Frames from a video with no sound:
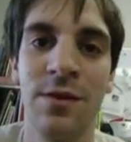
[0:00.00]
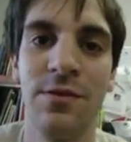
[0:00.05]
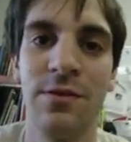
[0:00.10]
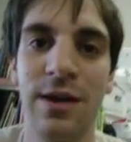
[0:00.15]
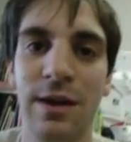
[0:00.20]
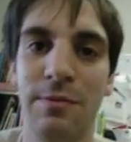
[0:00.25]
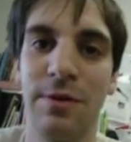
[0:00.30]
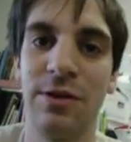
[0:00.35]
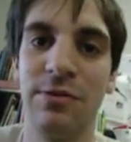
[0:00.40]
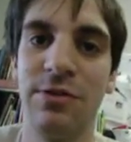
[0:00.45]

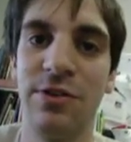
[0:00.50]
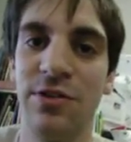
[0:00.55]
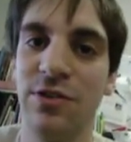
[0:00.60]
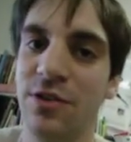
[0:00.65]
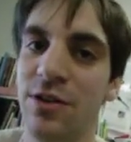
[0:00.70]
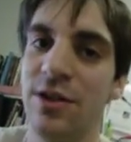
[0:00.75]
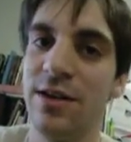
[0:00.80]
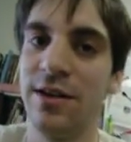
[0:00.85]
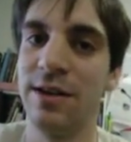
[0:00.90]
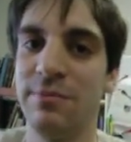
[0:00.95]
Trying my Trisha
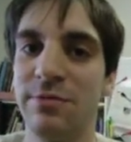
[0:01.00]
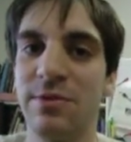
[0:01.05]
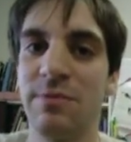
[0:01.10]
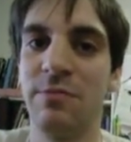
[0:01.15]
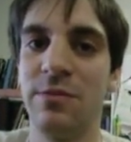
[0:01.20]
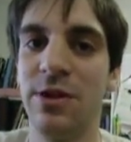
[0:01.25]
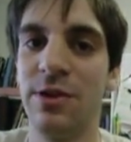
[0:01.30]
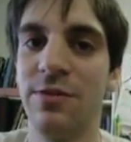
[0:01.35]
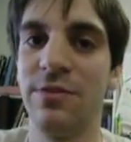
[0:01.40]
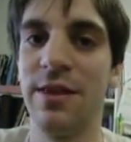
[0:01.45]
Leg and
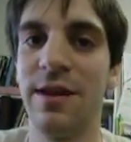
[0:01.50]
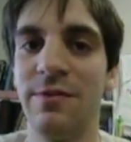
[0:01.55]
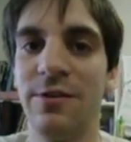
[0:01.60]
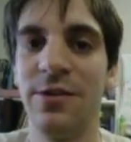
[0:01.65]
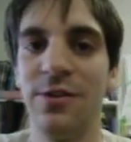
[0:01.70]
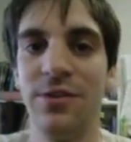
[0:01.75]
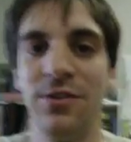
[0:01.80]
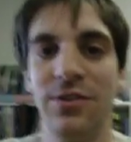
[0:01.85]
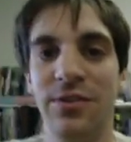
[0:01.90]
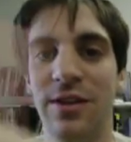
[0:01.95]
some Neo
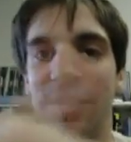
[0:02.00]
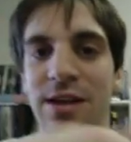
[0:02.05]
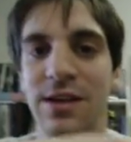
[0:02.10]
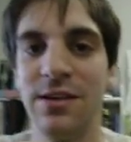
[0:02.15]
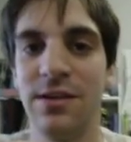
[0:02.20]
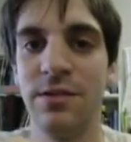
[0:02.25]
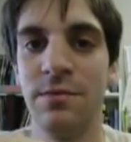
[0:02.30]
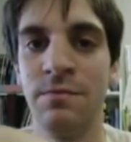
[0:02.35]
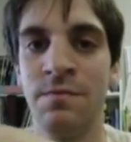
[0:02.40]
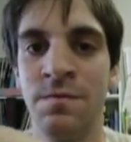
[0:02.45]
Flambeaus
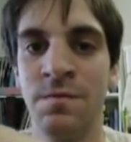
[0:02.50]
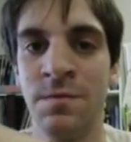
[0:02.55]
and